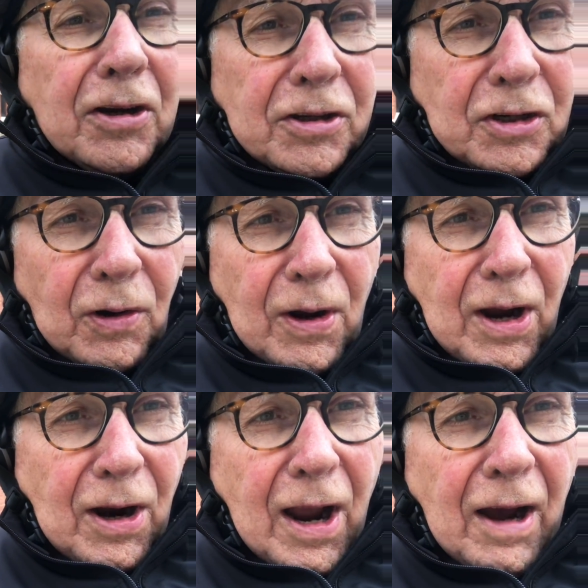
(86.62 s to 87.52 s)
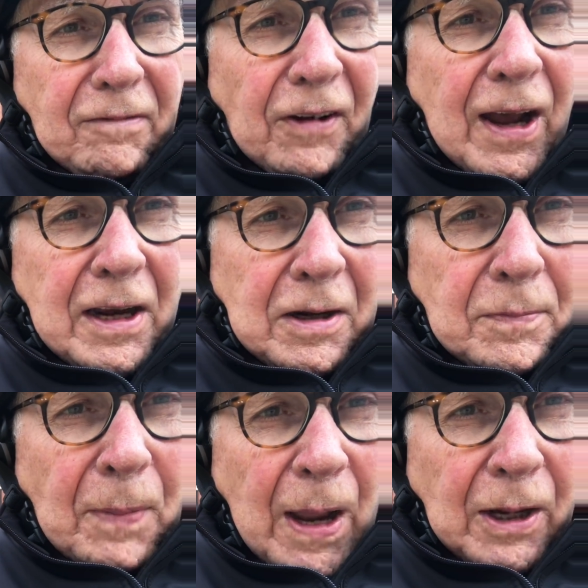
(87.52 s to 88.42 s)
his career out fighting
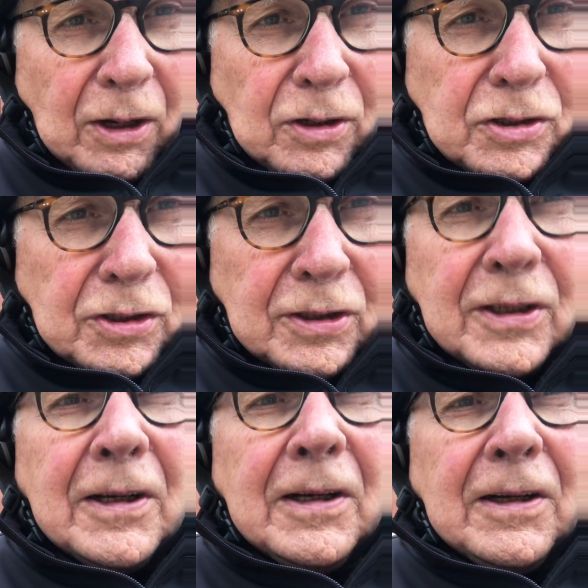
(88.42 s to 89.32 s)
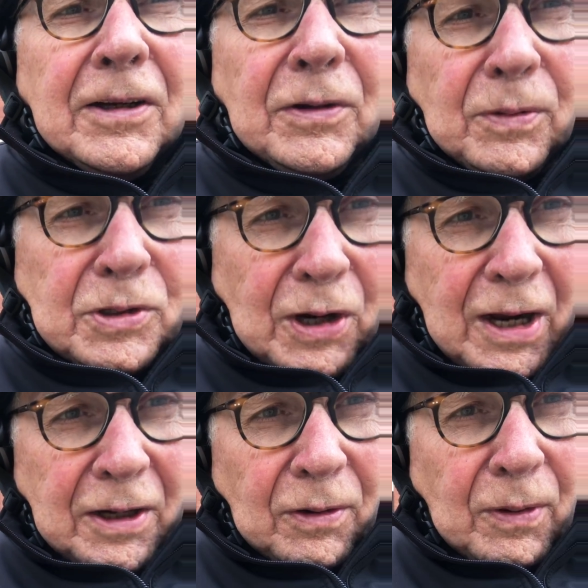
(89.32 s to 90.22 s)
bankers who were
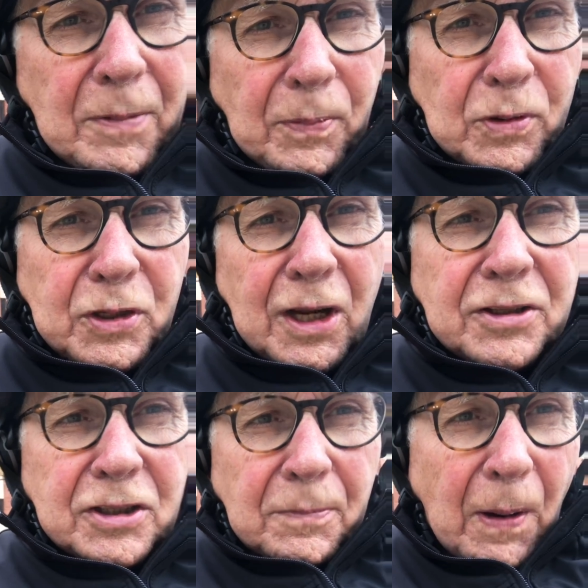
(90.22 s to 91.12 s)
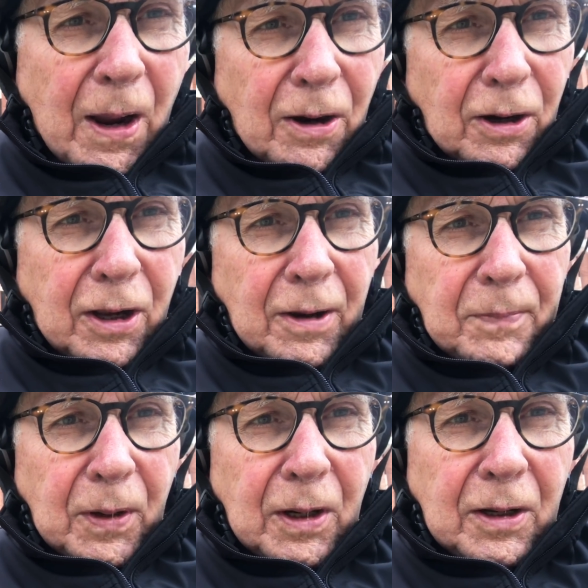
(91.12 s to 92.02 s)
trying to repossess the power
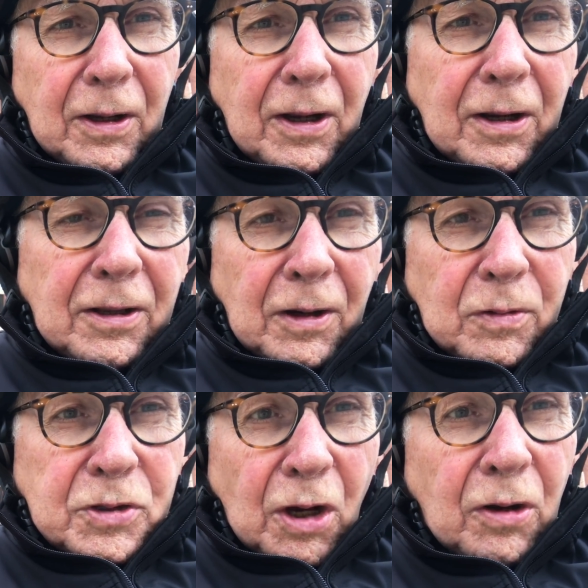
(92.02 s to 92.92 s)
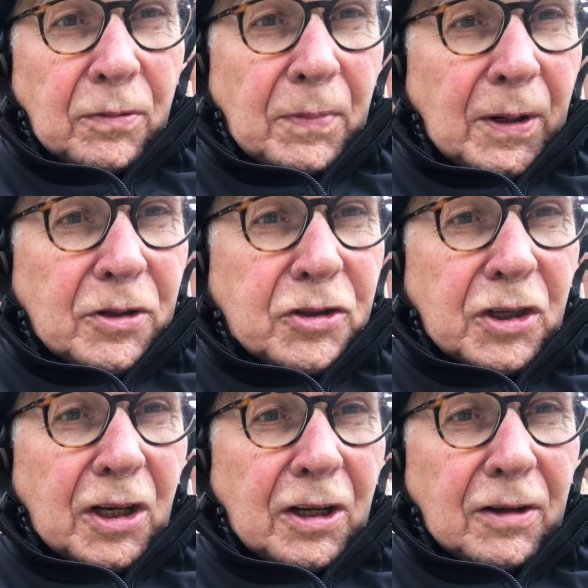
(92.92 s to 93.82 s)
company that was owned by the
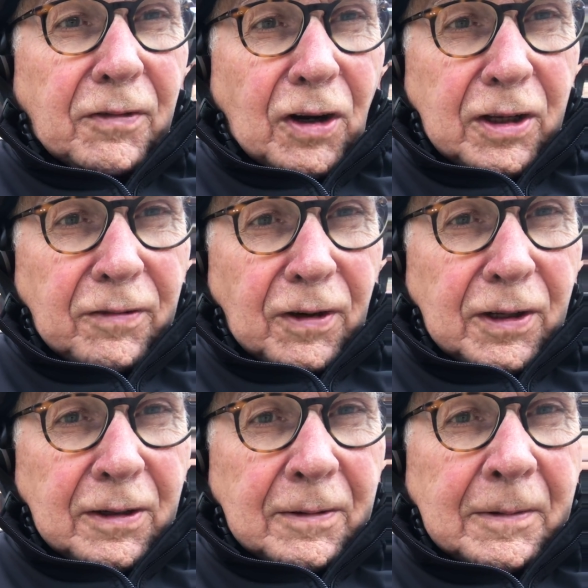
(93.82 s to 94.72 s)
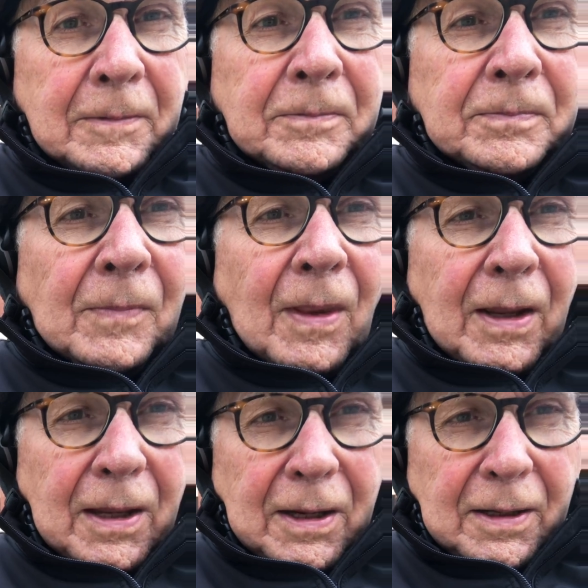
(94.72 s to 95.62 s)
city of Cleveland,
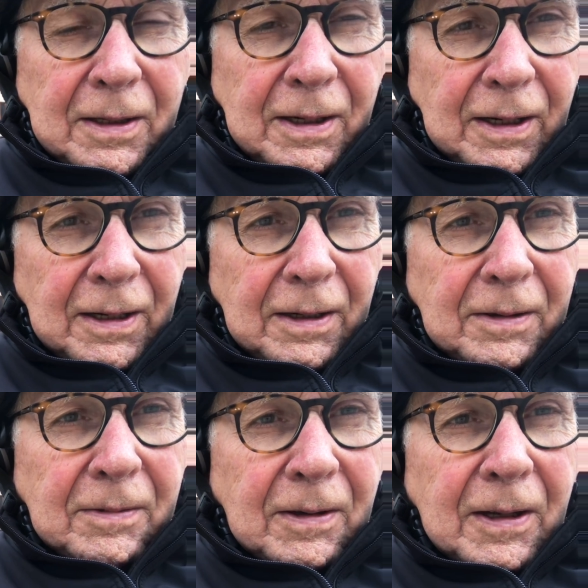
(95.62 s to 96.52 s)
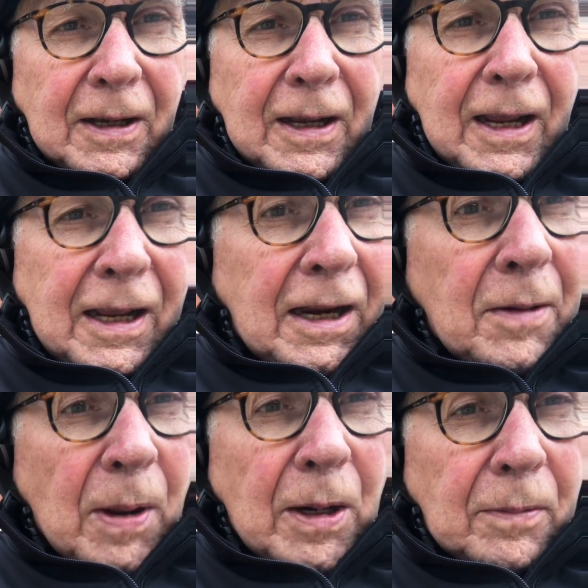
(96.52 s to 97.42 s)
and he
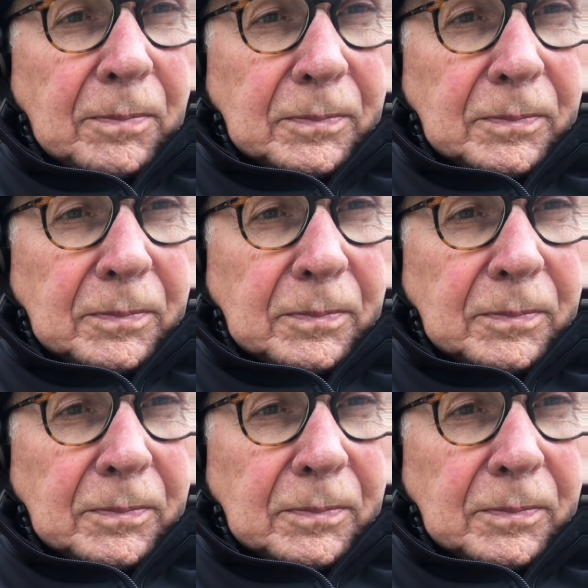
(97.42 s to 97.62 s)
beat them.